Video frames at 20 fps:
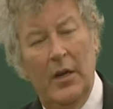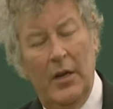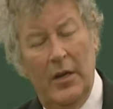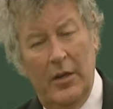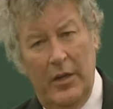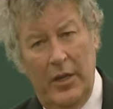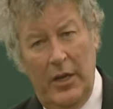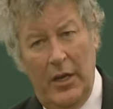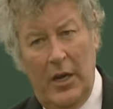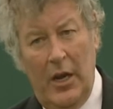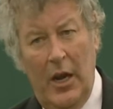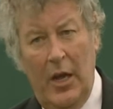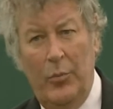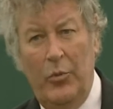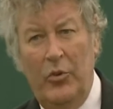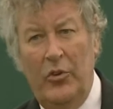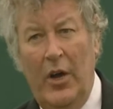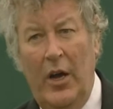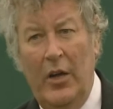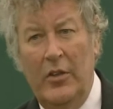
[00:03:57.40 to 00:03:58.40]
the club
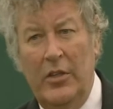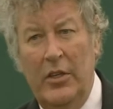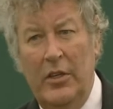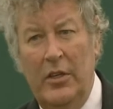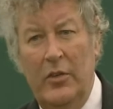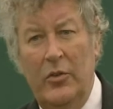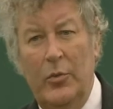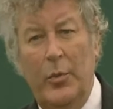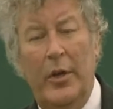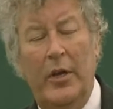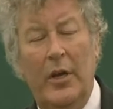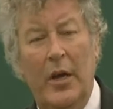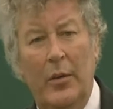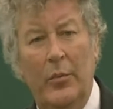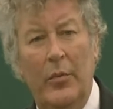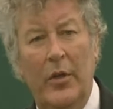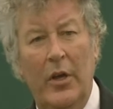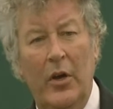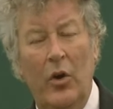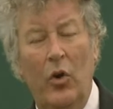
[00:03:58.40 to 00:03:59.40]
started to
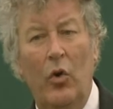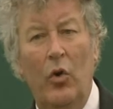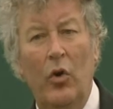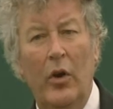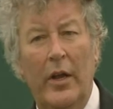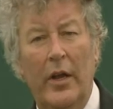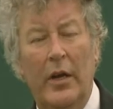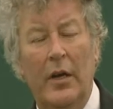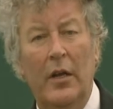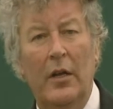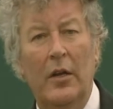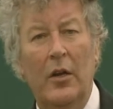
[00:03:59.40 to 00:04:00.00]
become the All England